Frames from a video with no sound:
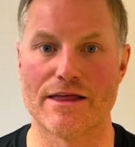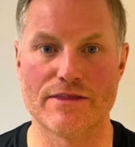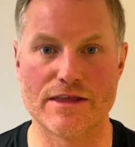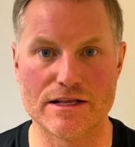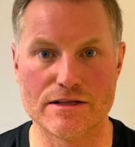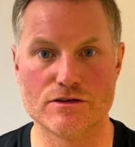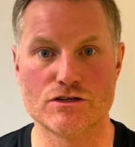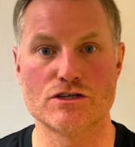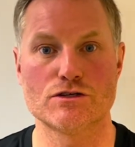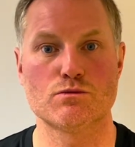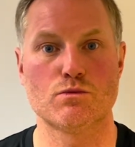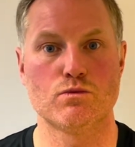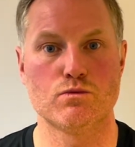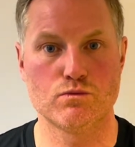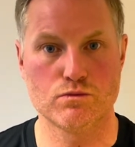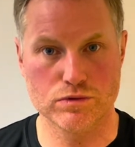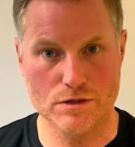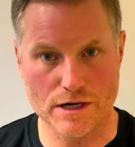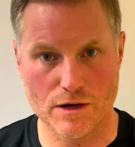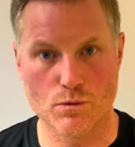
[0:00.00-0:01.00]
and then just,
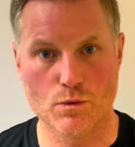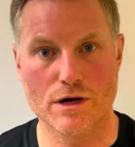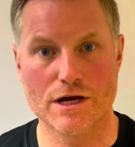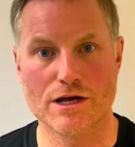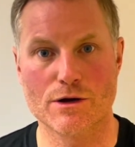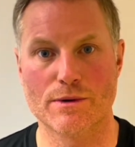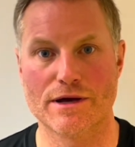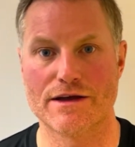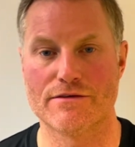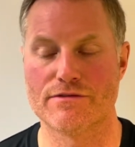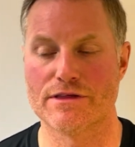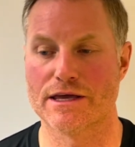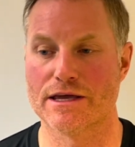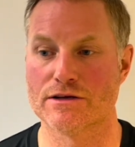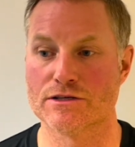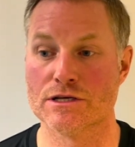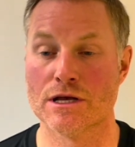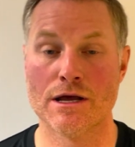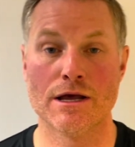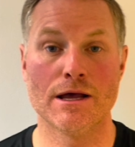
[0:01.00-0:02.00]
work away everything else.